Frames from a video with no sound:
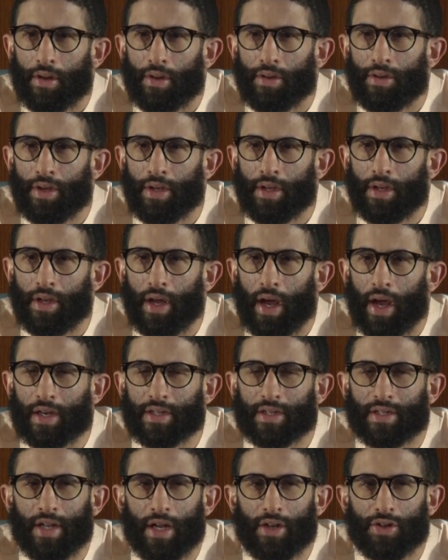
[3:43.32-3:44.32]
The
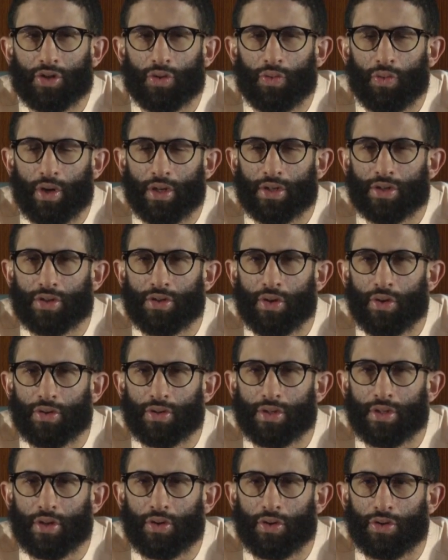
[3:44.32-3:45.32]
extent to which
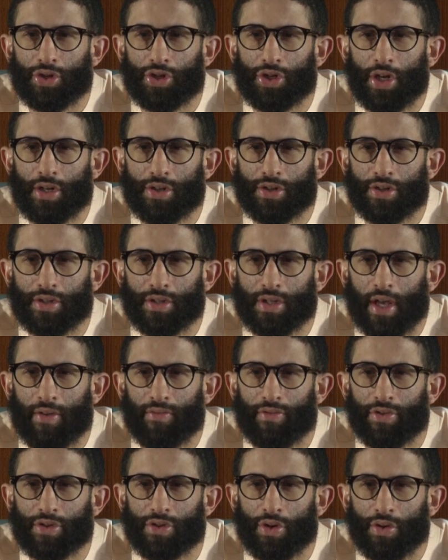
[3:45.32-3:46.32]
those negotiations
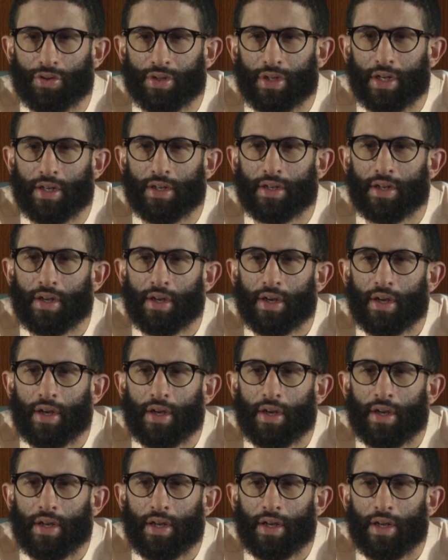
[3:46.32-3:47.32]
have resulted
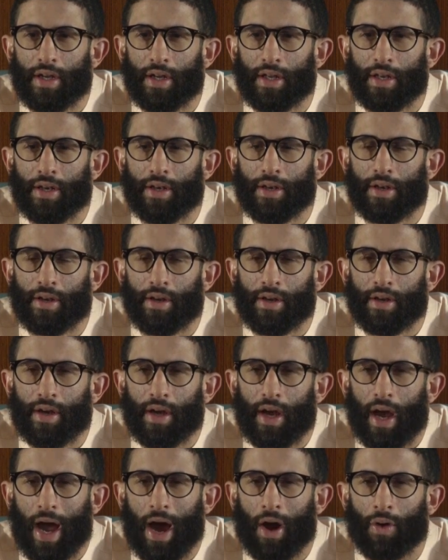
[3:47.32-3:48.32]
in
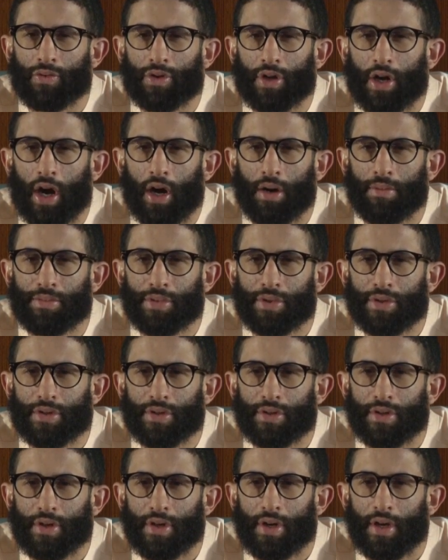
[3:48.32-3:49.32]

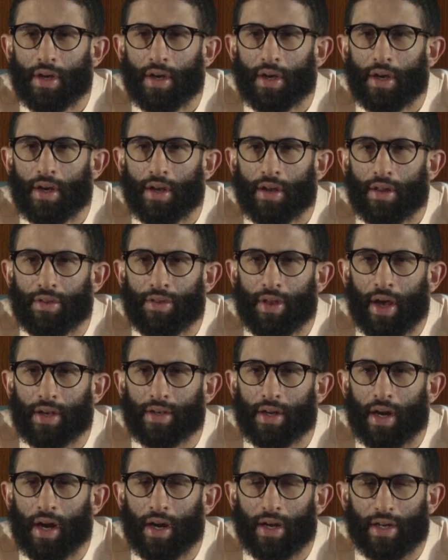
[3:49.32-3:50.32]
outcomes
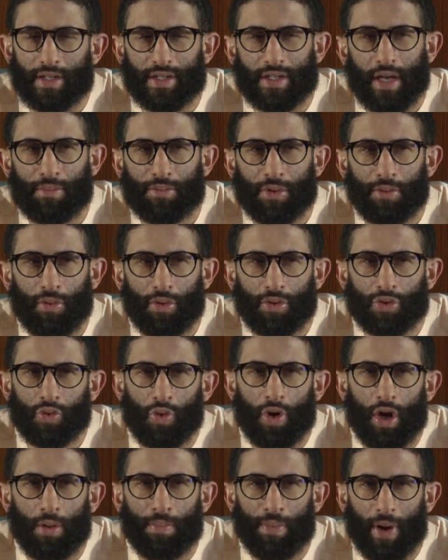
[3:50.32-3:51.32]
that are acceptable
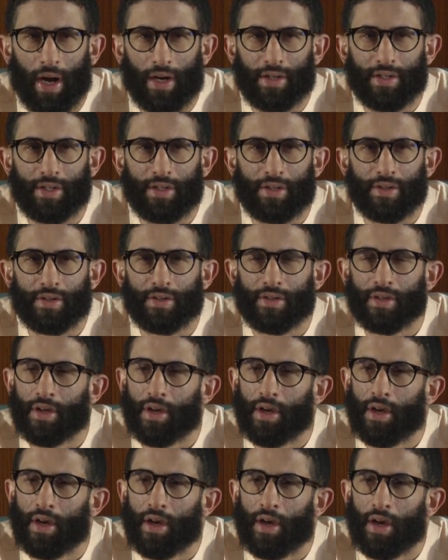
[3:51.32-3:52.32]
to all parties,
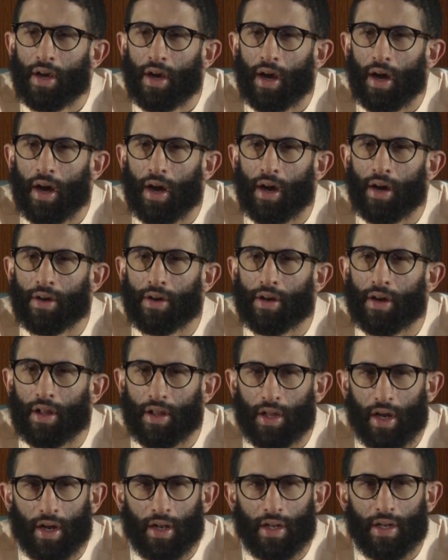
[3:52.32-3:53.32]

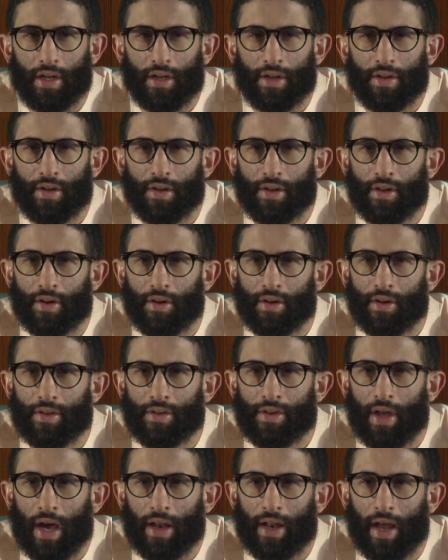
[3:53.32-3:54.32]
clearly
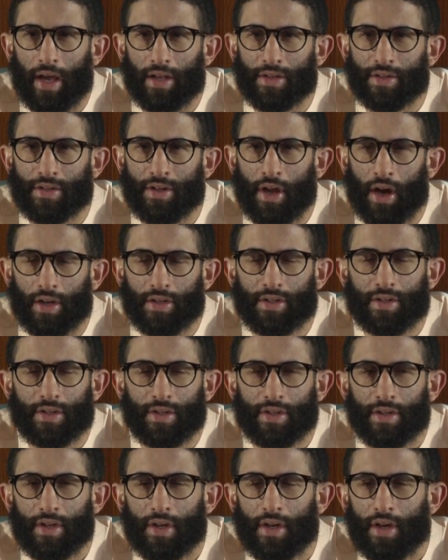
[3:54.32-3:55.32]
that has
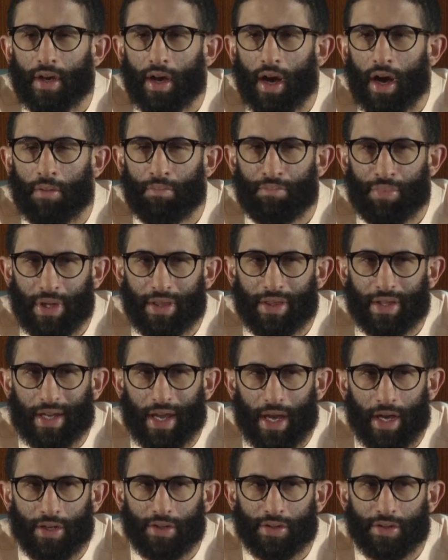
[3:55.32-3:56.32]
not been the
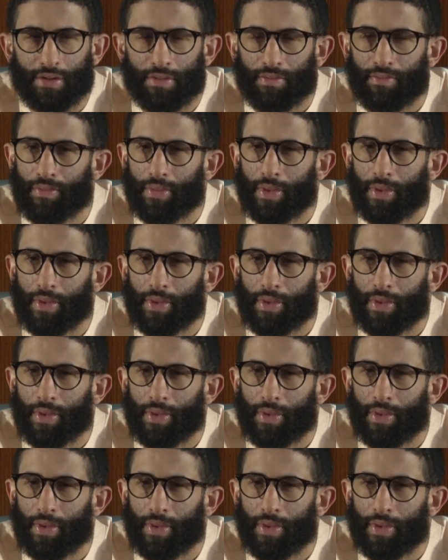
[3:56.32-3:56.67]
case.